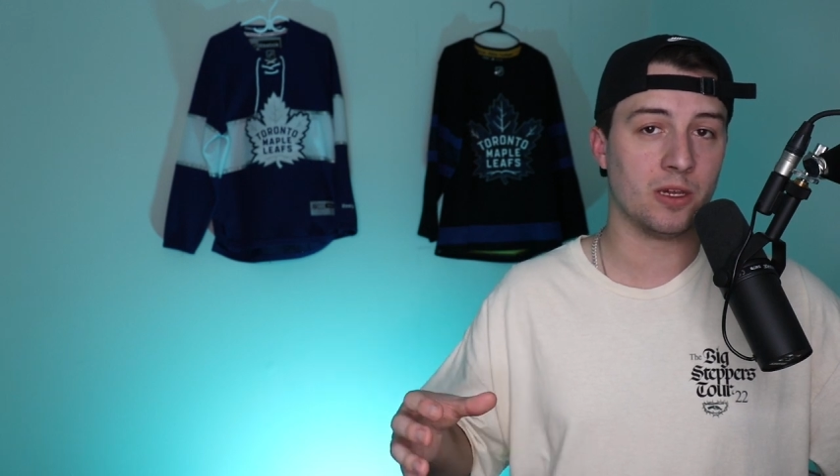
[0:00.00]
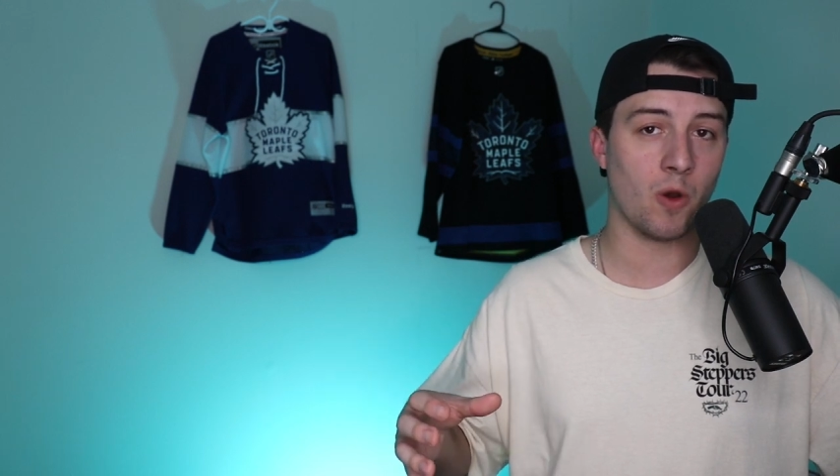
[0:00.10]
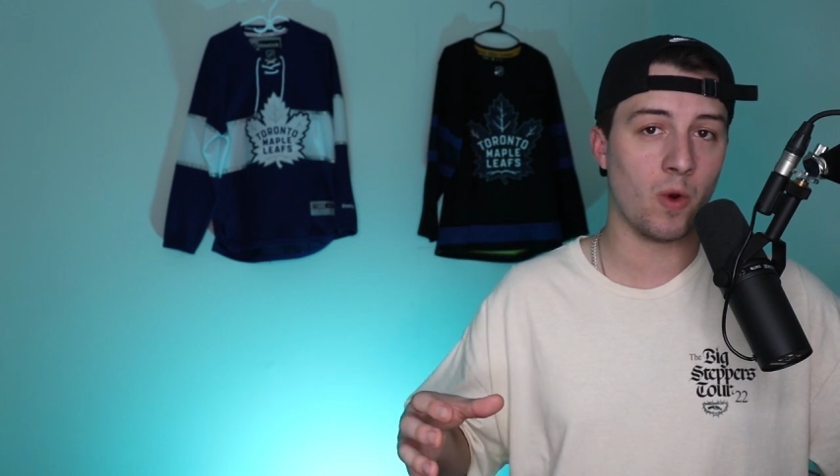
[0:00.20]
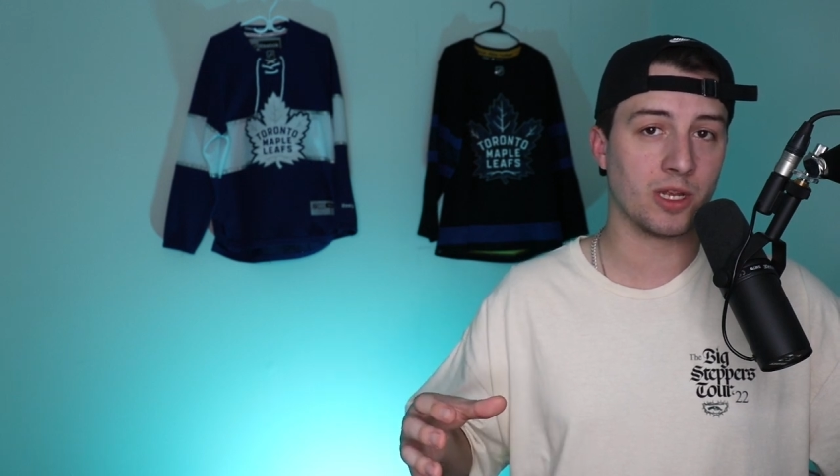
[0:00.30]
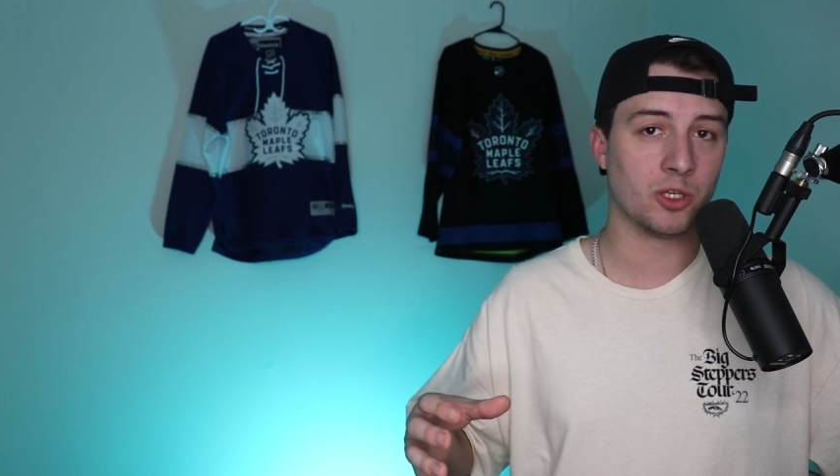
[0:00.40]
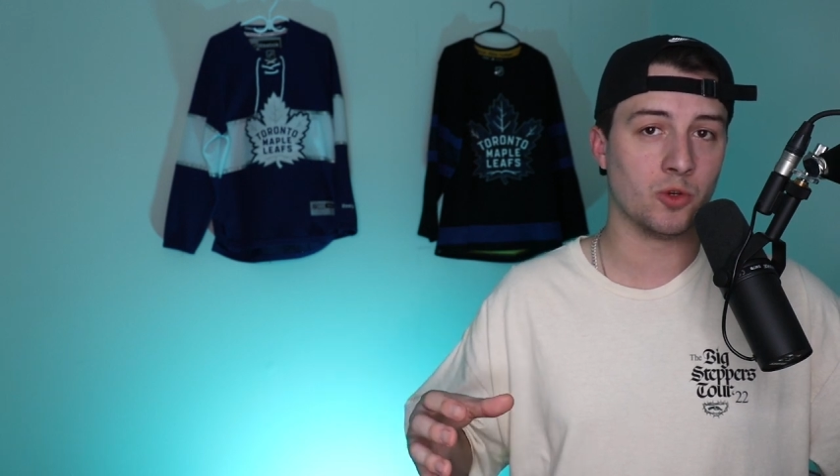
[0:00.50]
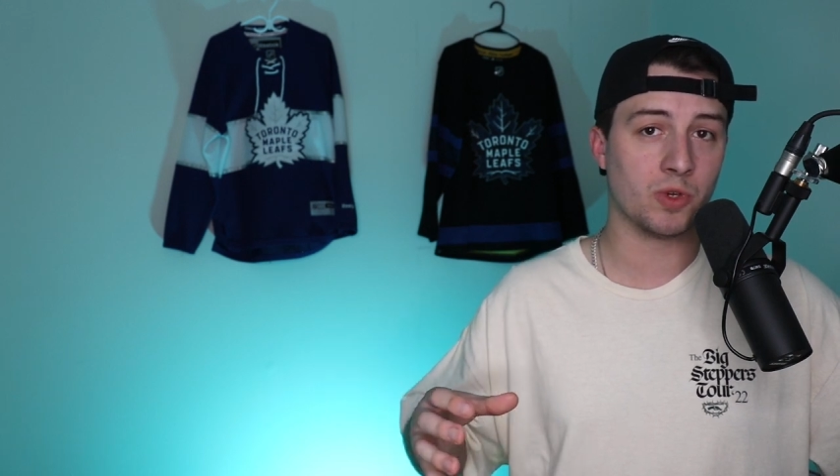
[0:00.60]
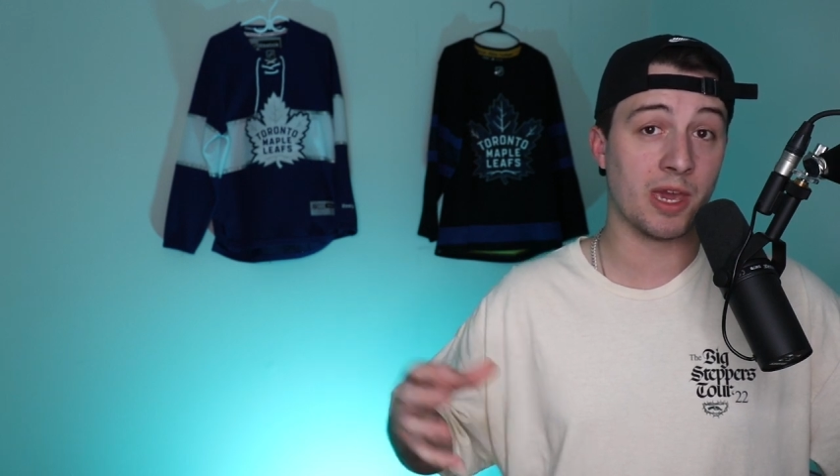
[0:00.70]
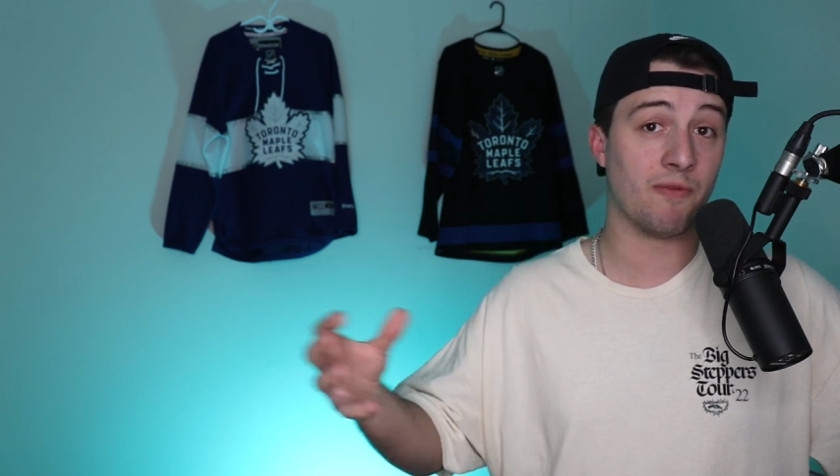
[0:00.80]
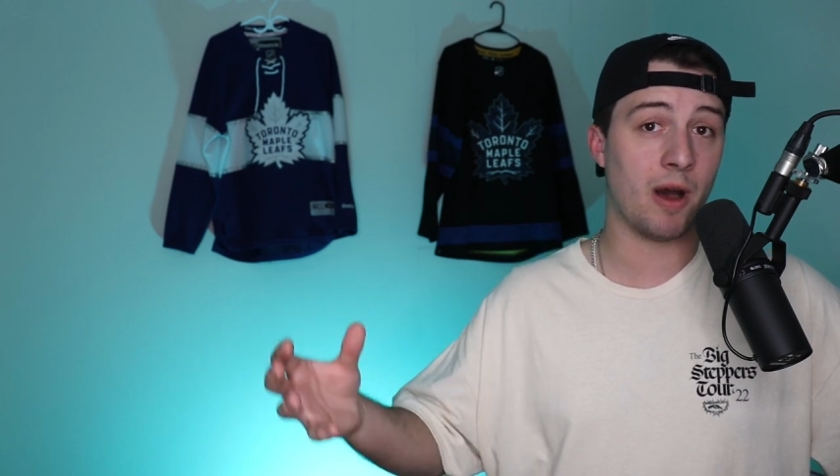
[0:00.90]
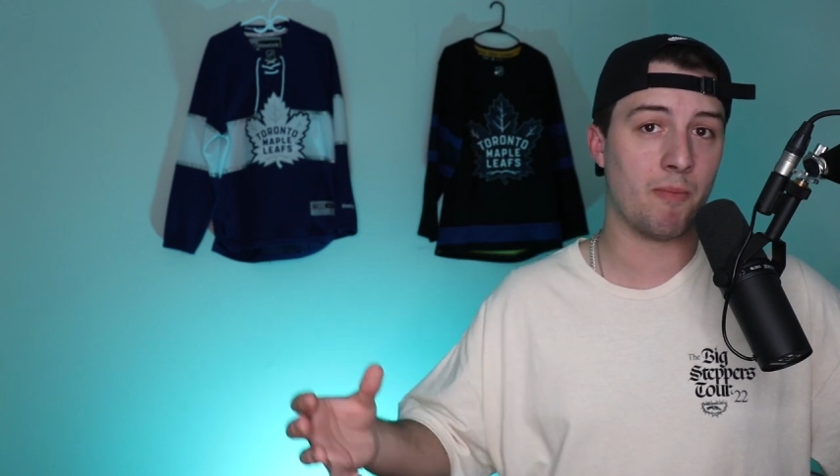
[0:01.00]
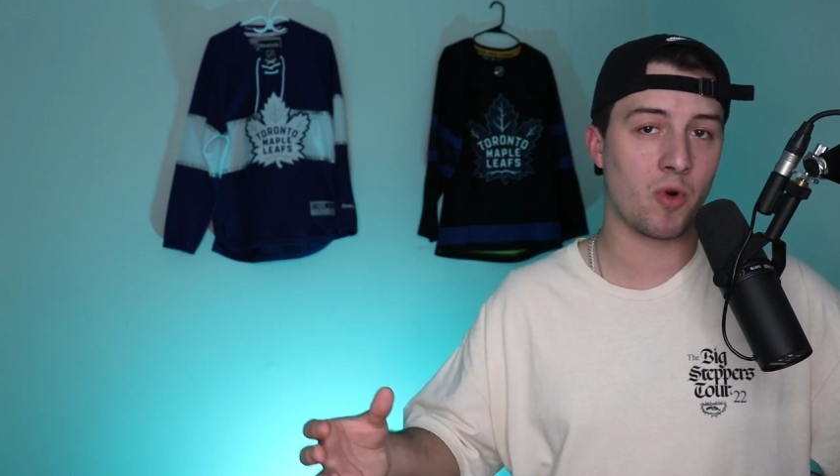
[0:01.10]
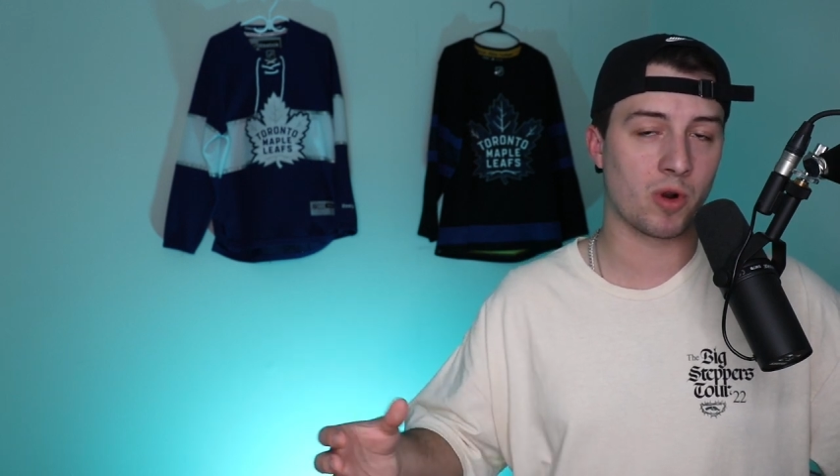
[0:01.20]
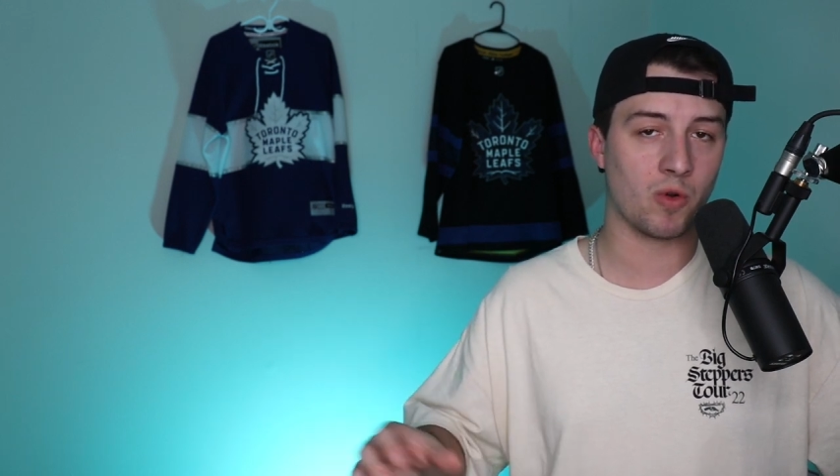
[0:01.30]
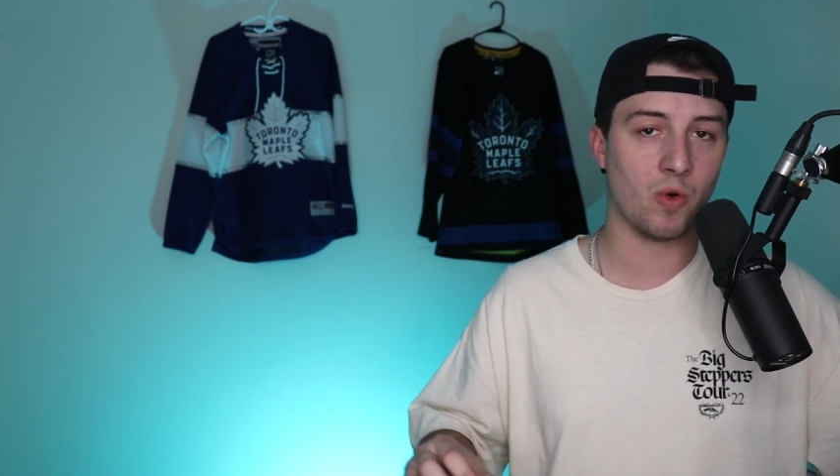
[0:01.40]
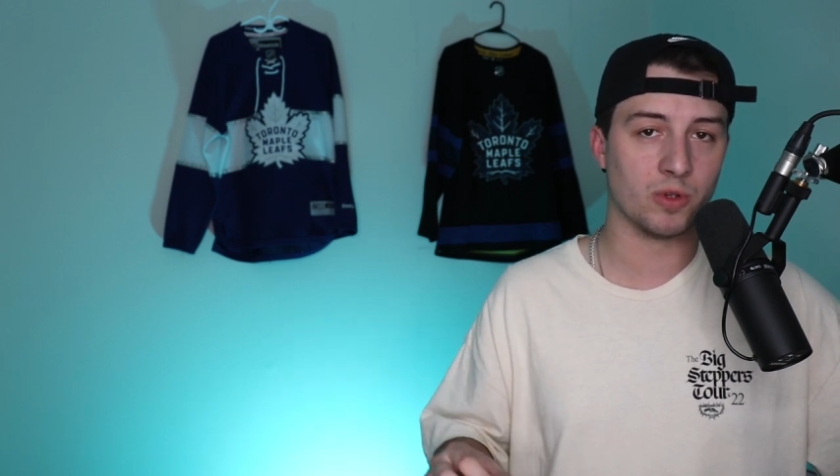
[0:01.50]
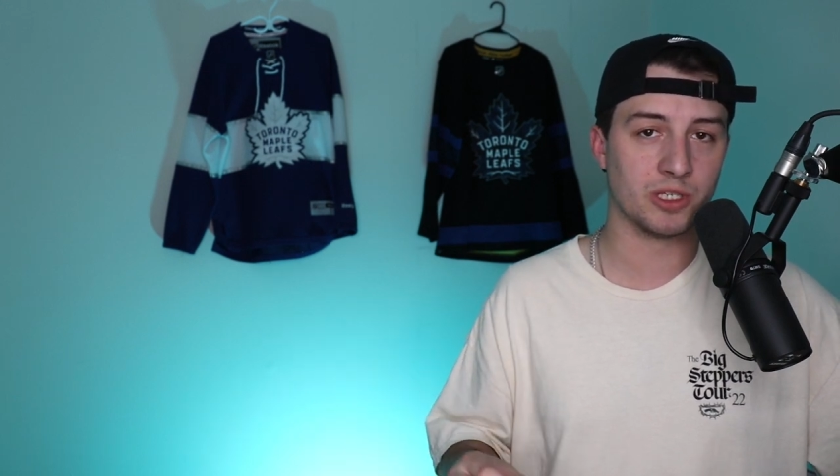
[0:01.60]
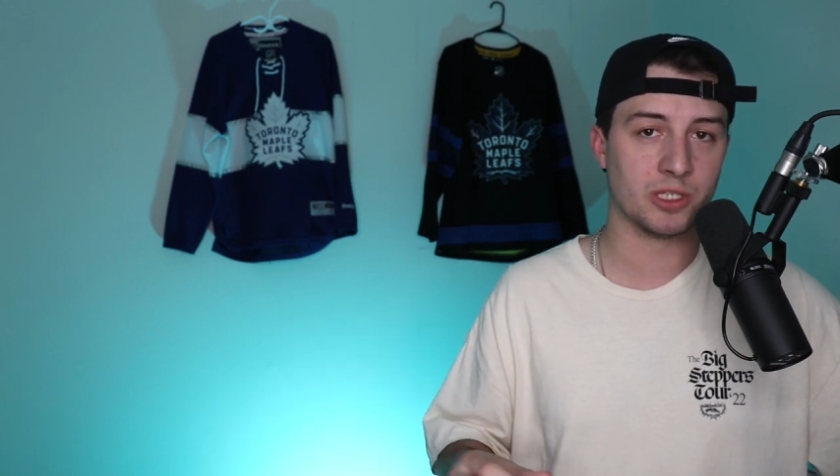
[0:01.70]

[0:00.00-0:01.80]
going to give up more goals?